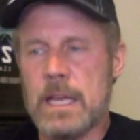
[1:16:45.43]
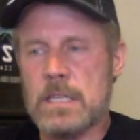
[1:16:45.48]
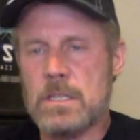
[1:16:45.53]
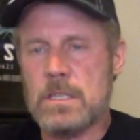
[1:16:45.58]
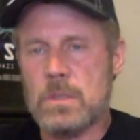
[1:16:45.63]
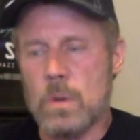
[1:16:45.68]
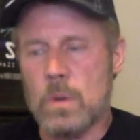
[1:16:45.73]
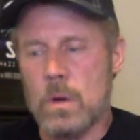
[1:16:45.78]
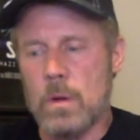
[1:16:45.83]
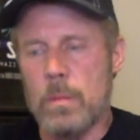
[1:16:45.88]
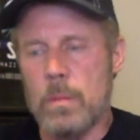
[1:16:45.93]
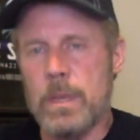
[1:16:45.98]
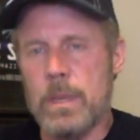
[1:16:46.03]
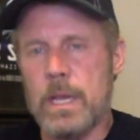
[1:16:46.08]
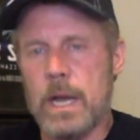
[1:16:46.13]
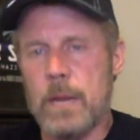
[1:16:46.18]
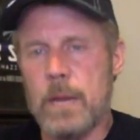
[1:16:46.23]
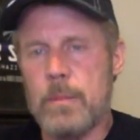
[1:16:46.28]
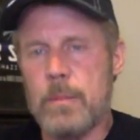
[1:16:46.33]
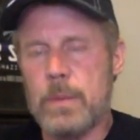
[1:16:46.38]
that store will
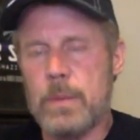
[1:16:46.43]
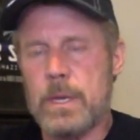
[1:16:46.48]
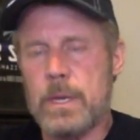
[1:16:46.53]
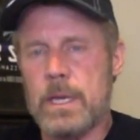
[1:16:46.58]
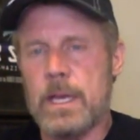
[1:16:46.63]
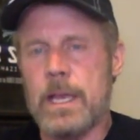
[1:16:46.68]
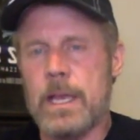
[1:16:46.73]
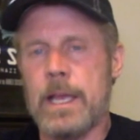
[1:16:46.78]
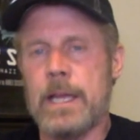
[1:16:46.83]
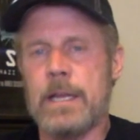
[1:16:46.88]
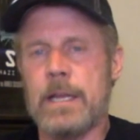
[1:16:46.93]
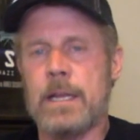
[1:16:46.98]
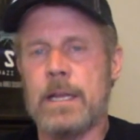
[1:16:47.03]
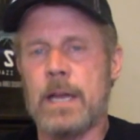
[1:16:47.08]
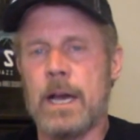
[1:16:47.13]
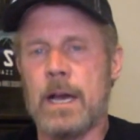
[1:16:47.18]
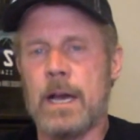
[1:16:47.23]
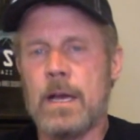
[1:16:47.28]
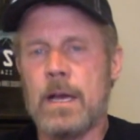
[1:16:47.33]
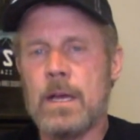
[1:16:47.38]
be up, and